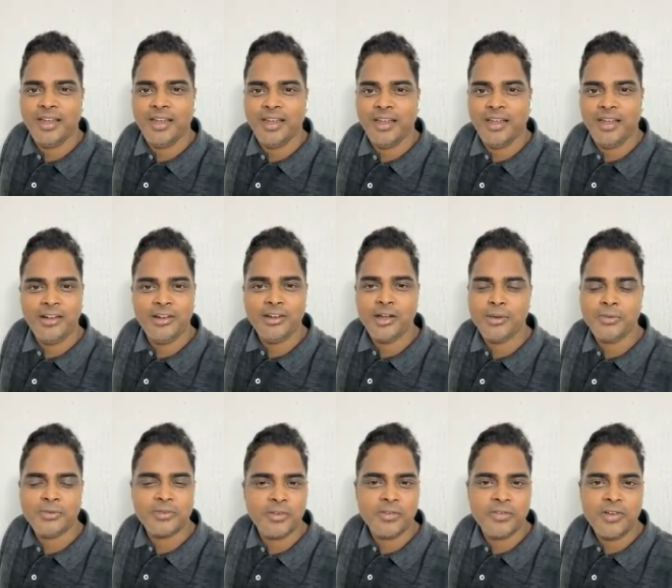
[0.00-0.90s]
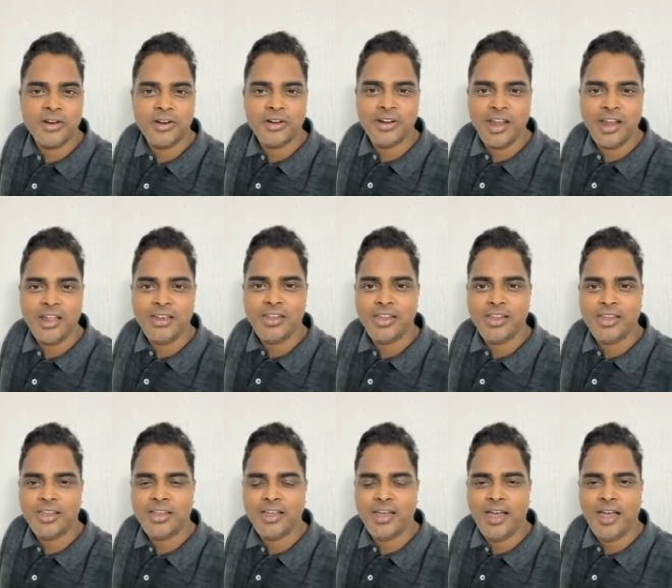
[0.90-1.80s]
in terms of your
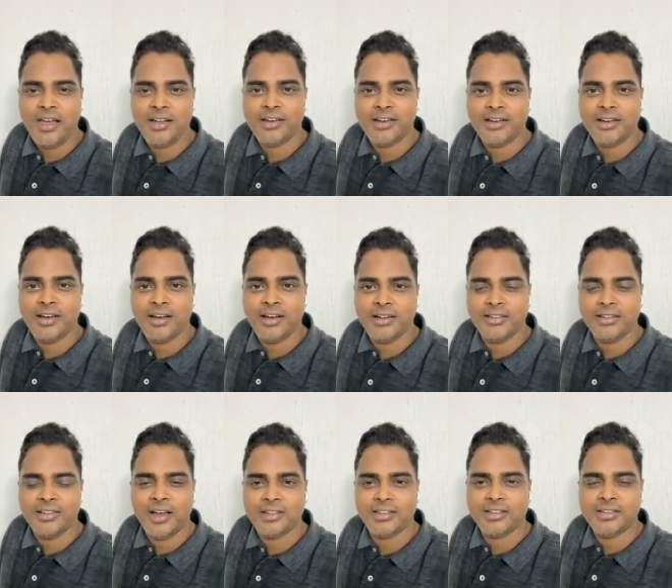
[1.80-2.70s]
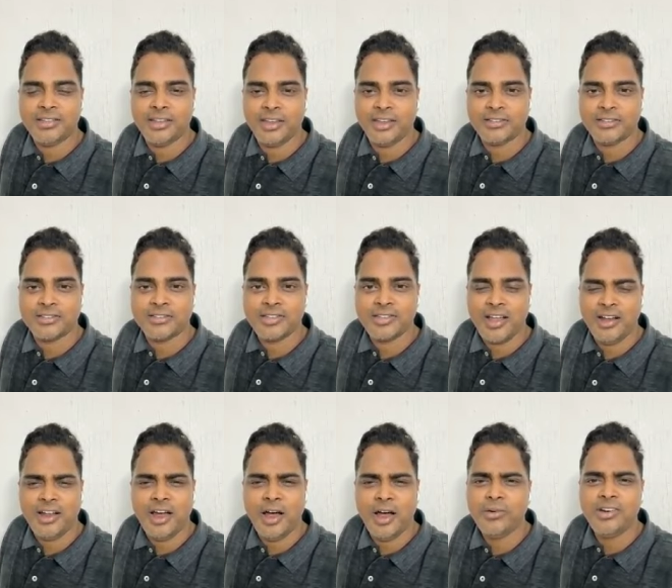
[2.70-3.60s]
training and uh, the other things?
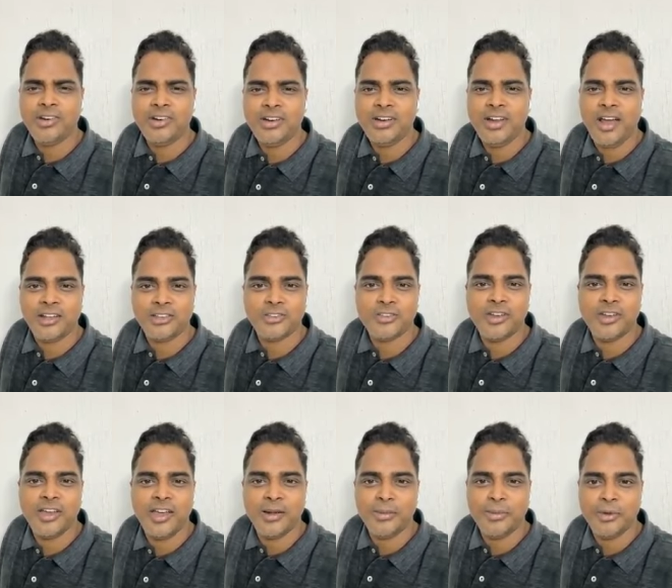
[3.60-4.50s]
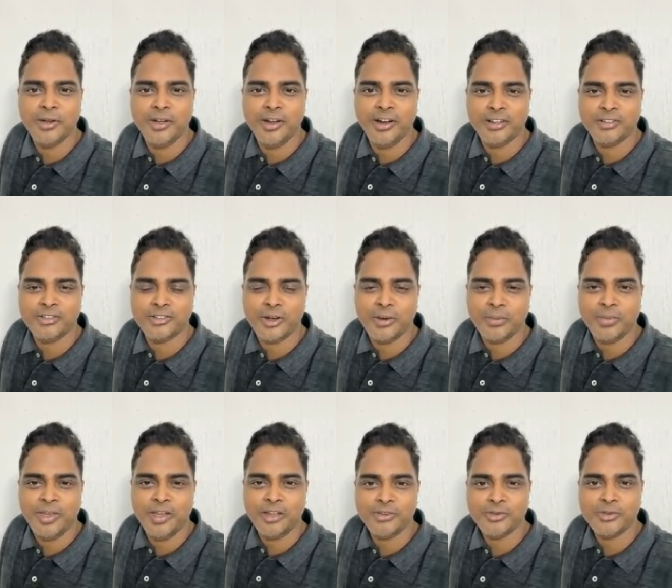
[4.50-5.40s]
And how did it actually help you get a
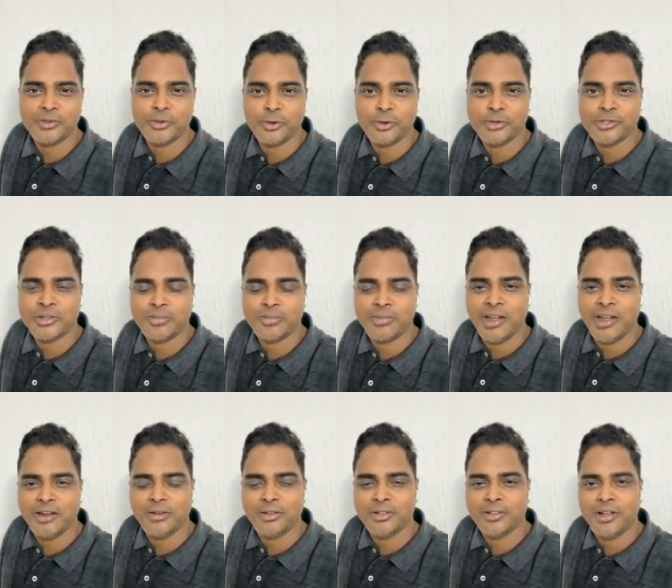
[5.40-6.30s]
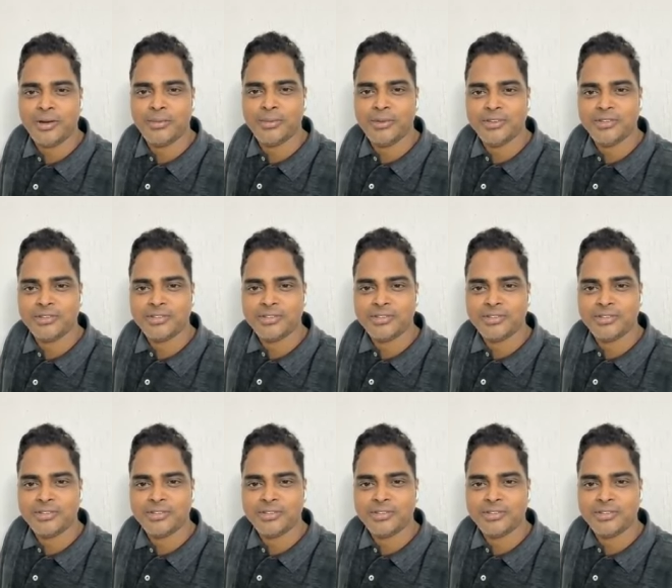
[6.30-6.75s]
job? Can you throw some light on that?